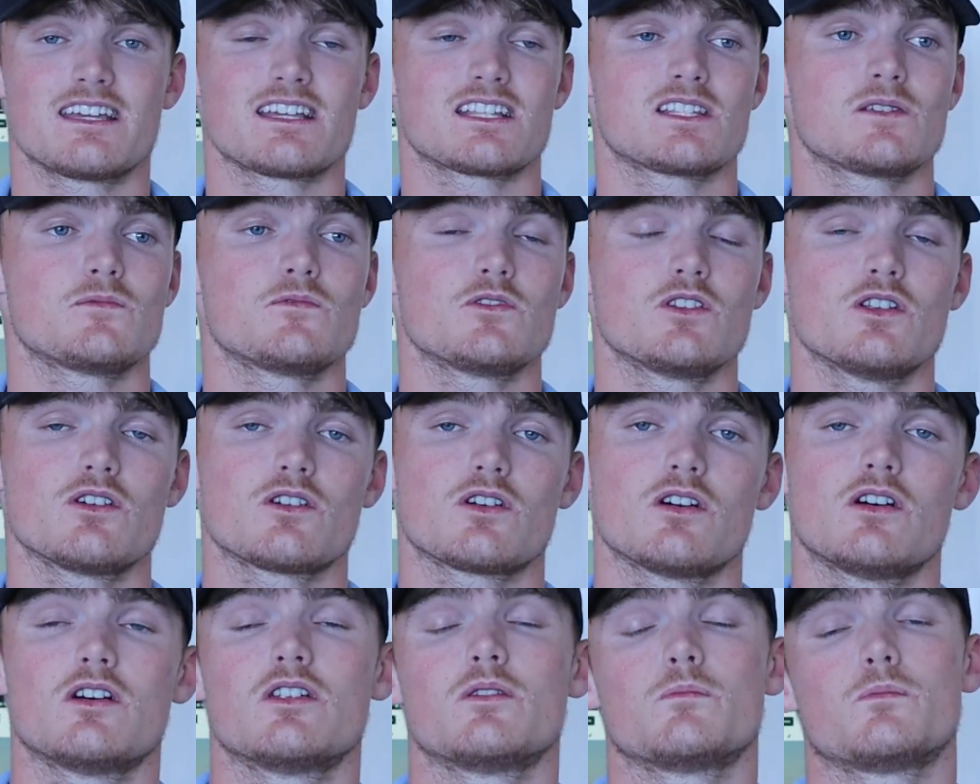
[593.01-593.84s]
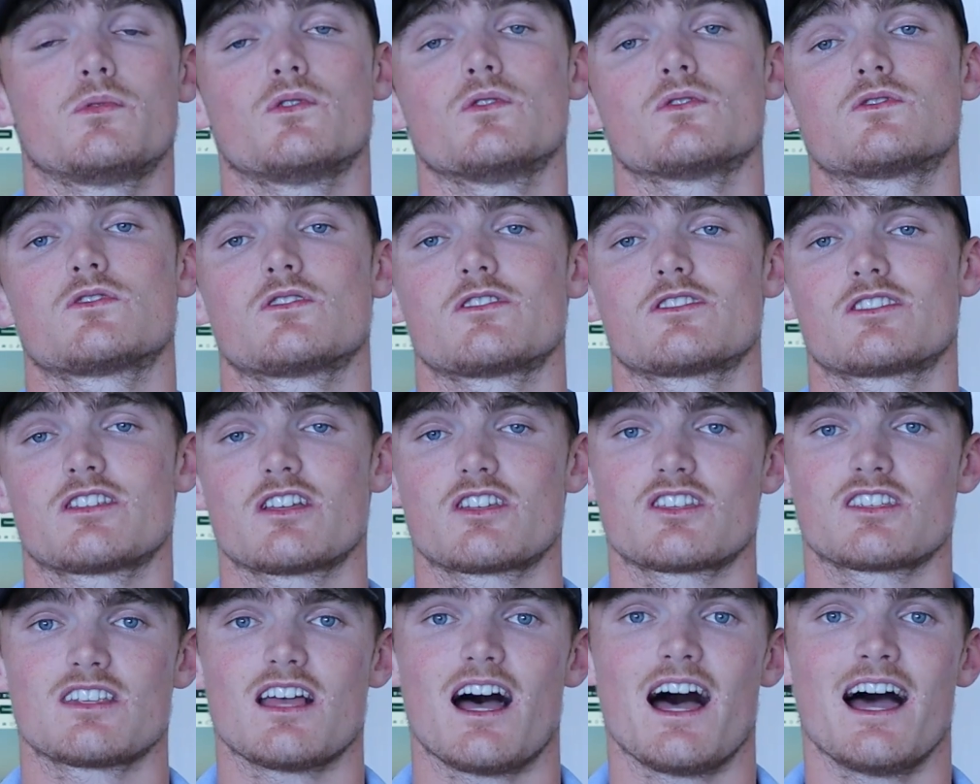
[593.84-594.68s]
Because if you look on portals
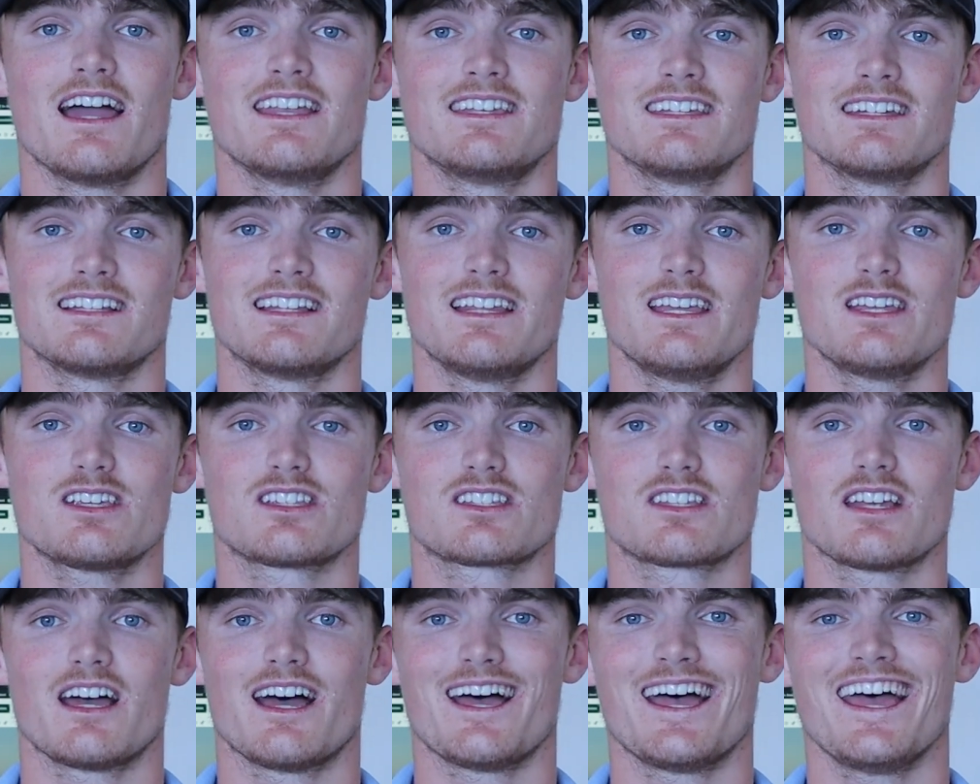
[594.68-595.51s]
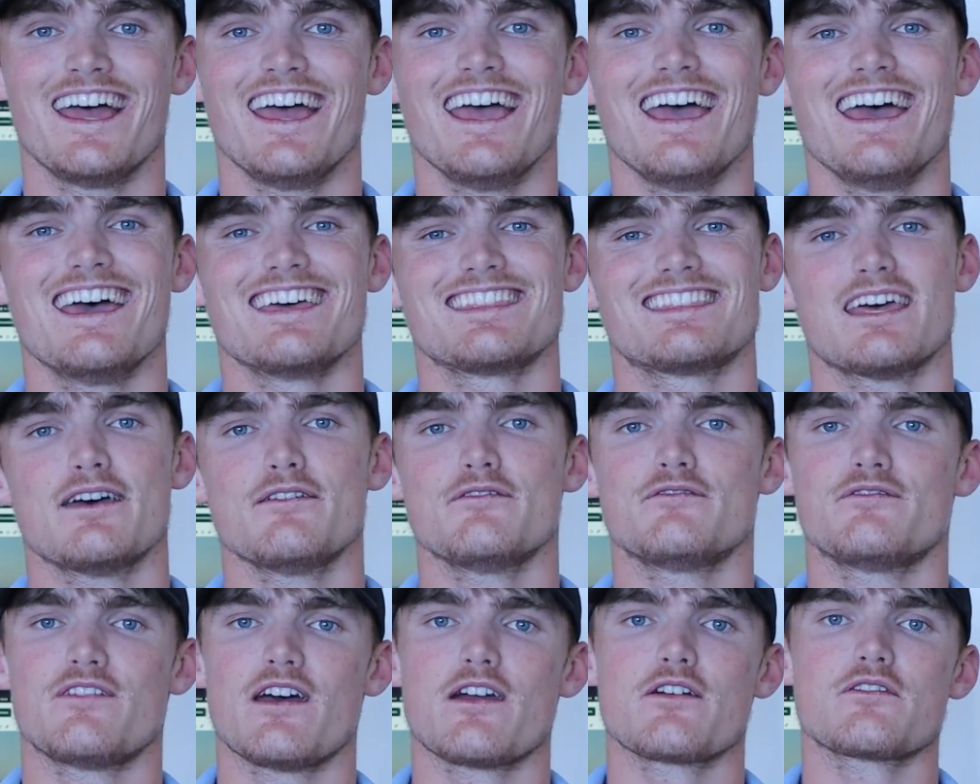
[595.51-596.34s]
such as Idealista, they're
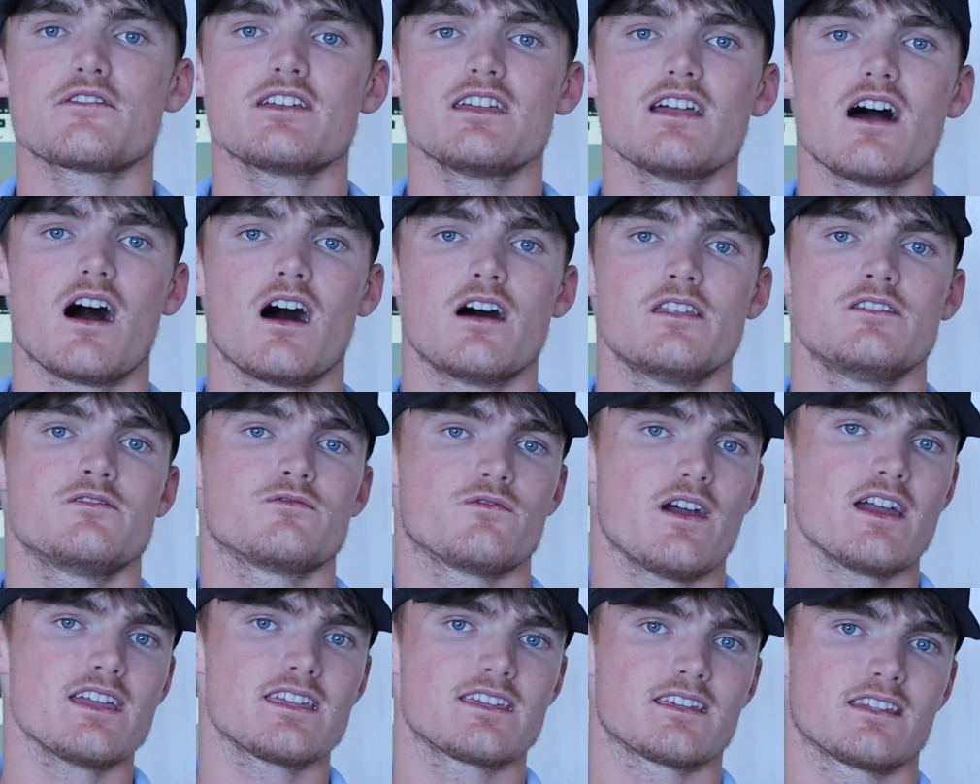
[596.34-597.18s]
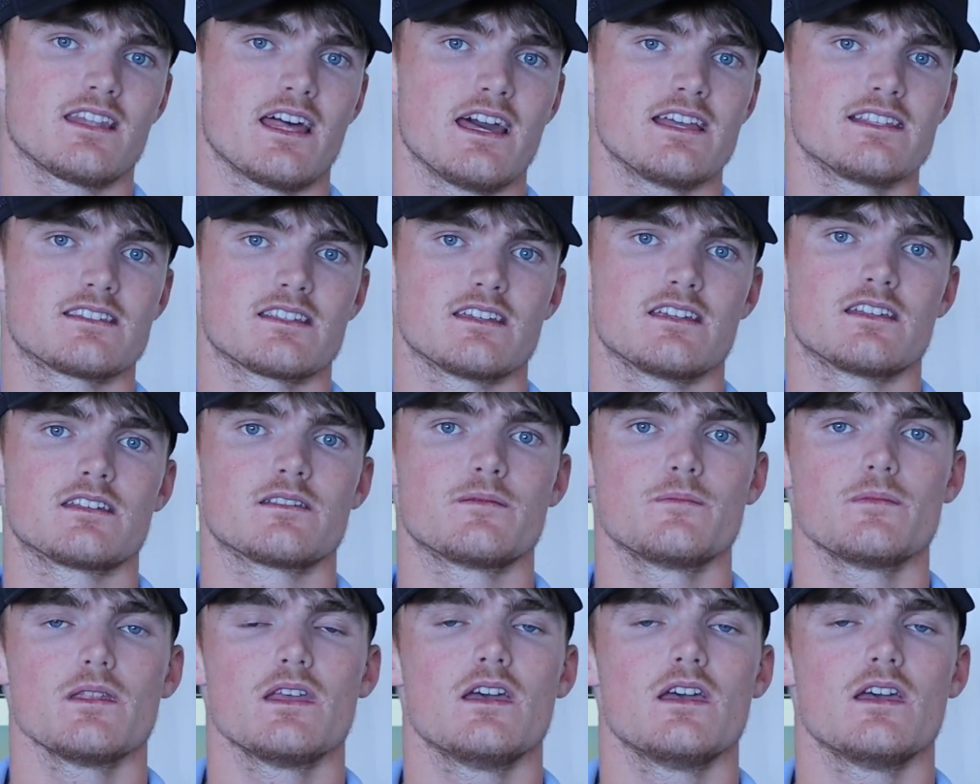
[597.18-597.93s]
very unregulated.